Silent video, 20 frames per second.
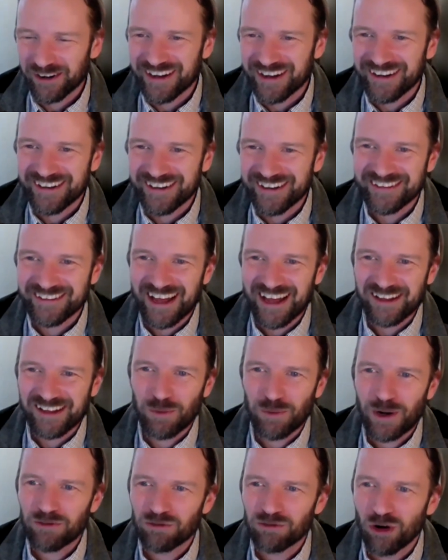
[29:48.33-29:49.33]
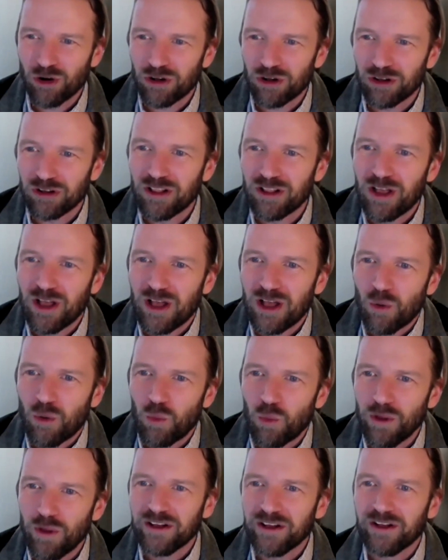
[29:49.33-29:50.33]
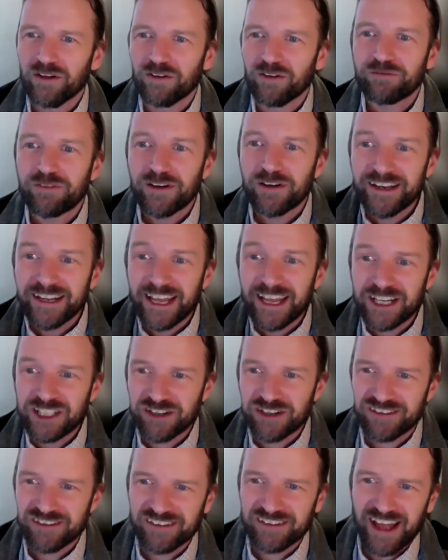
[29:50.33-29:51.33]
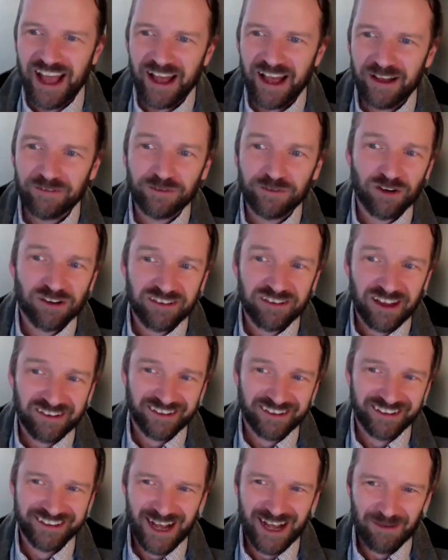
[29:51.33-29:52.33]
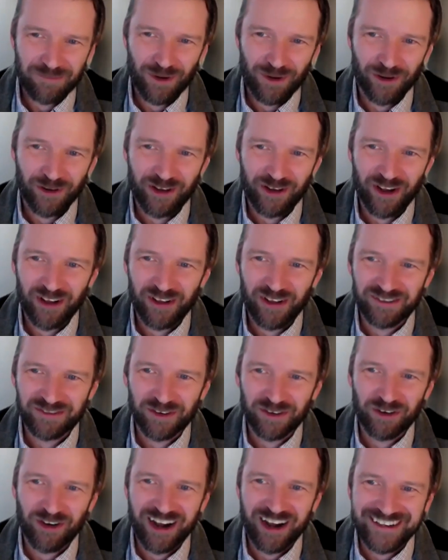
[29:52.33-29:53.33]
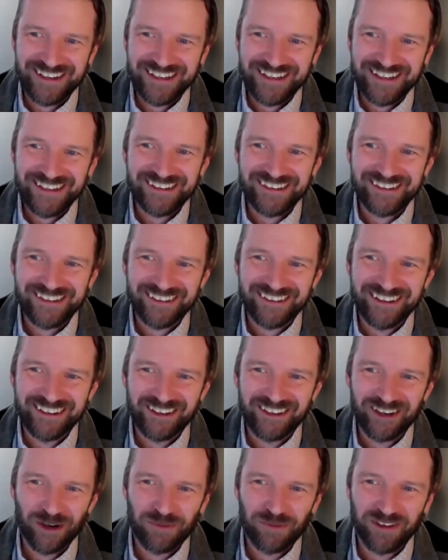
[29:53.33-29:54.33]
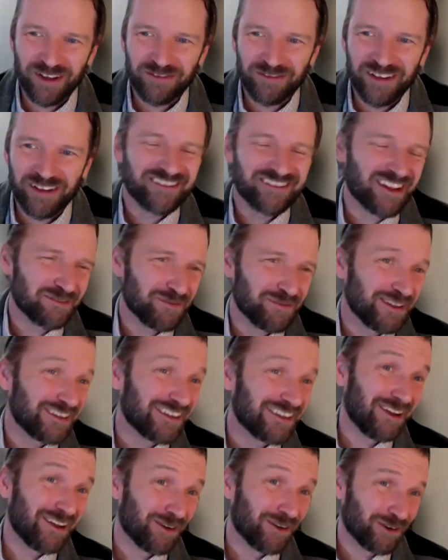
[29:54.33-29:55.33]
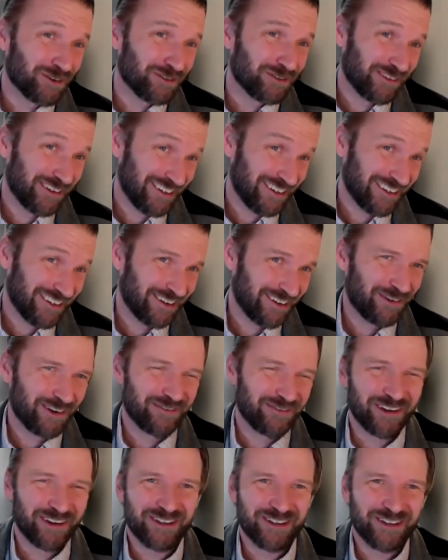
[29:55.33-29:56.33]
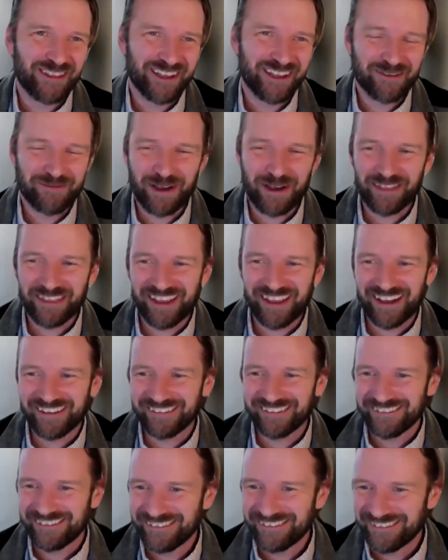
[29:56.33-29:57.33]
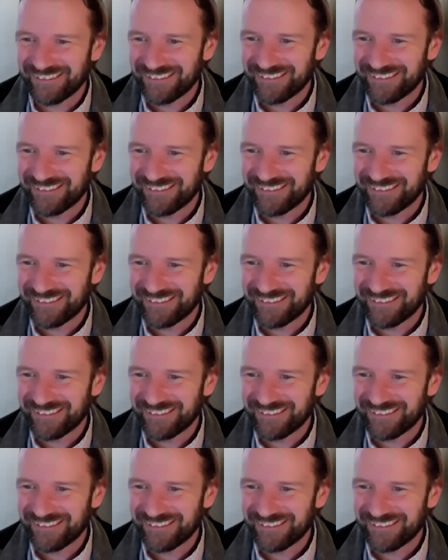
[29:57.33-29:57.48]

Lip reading: our attendees ask, what role will funding agencies have for assessing top protocols for grantees in terms of assessment and/or funding? What do you think about that?